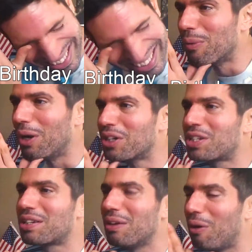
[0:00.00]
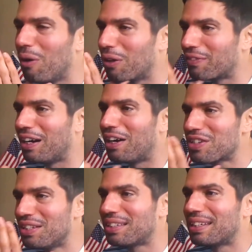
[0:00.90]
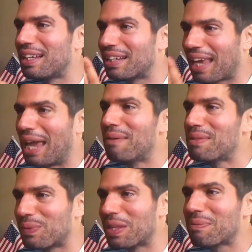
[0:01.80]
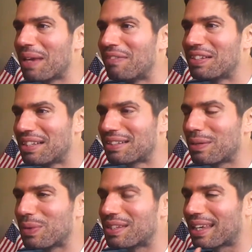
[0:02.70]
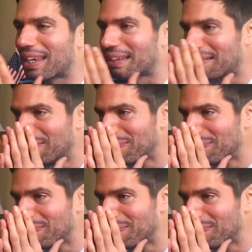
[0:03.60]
who watched all the Argentina games with me ever since I was a kid